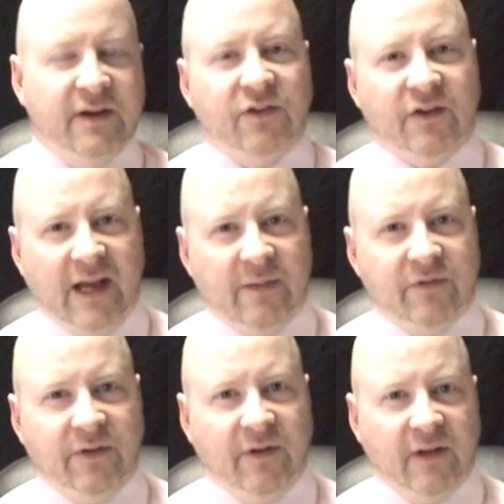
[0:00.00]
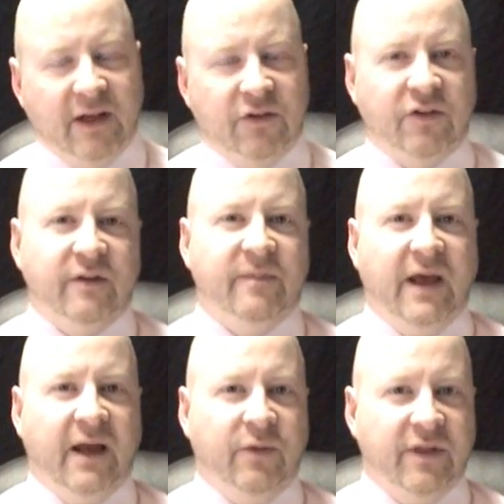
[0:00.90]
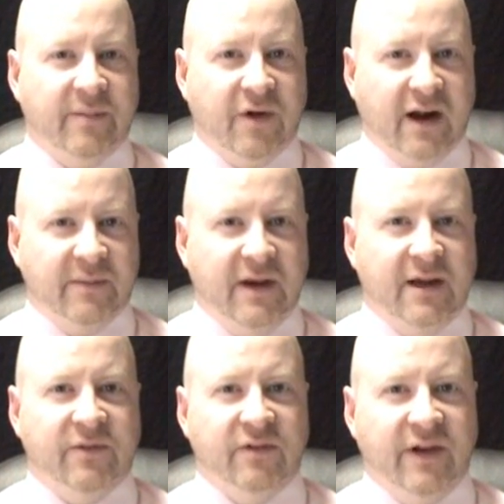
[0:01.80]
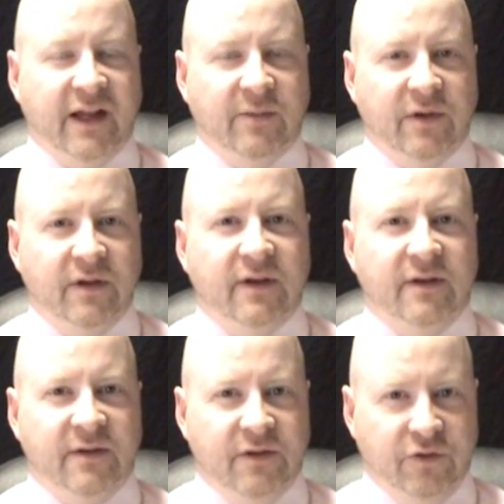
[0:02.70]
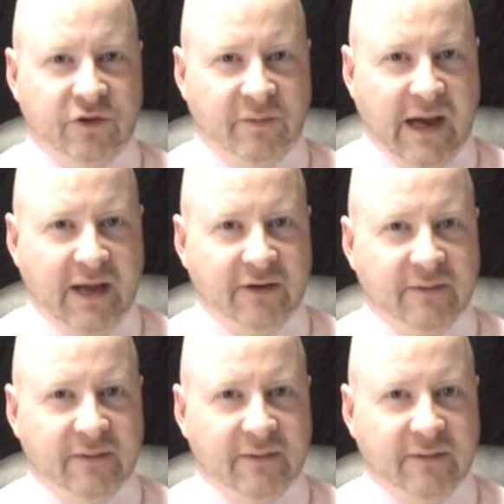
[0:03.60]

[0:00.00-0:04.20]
sign up for their list, and when the product becomes available, you should buy it.